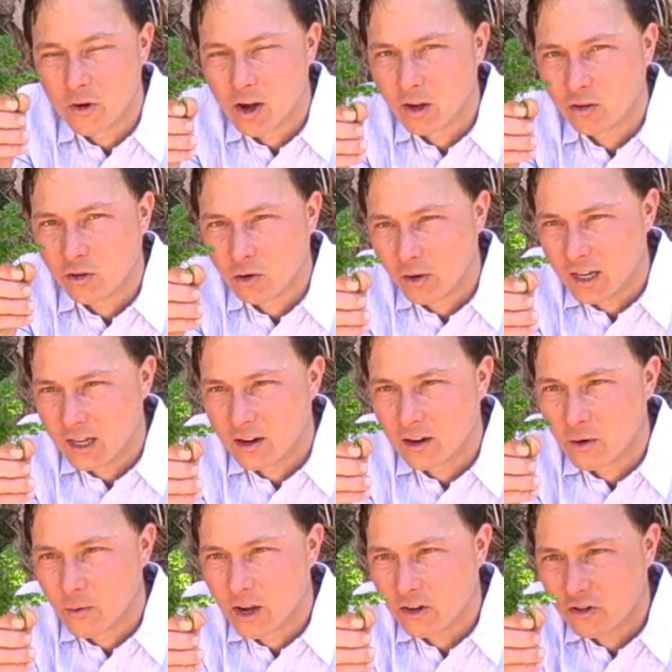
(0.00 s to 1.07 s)
you go out to eat
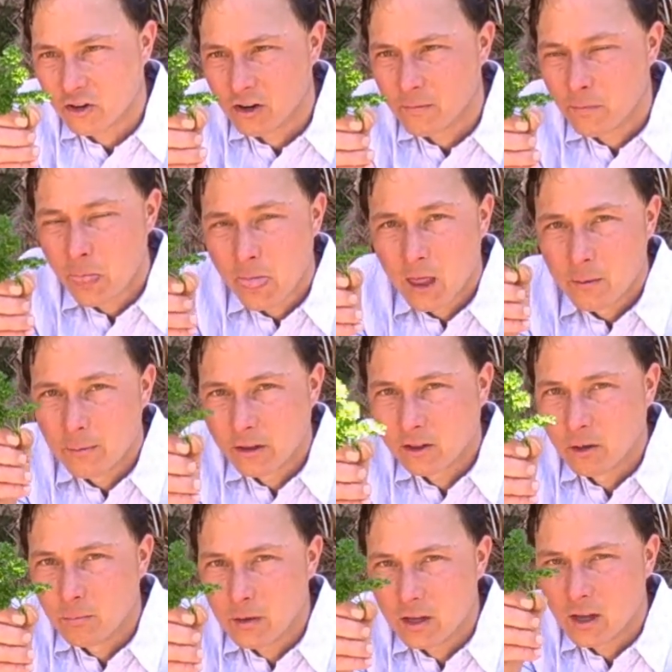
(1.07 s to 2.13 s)
at a restaurant,
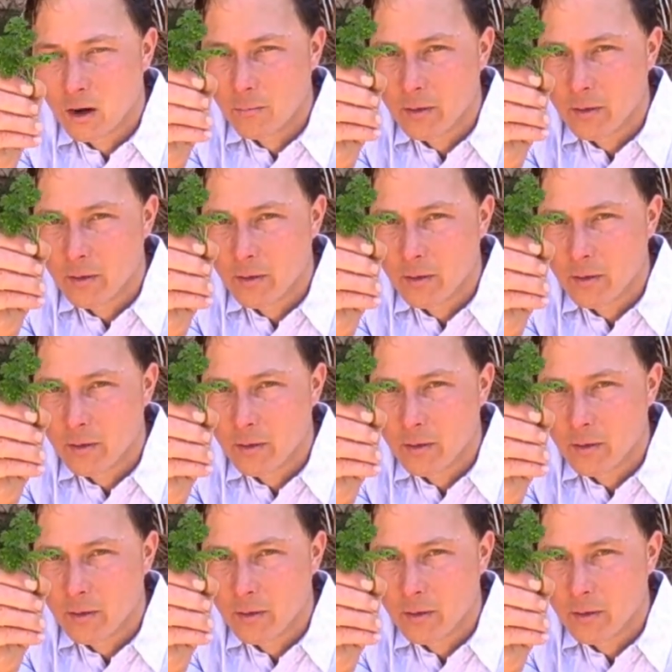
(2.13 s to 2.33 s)
but to me,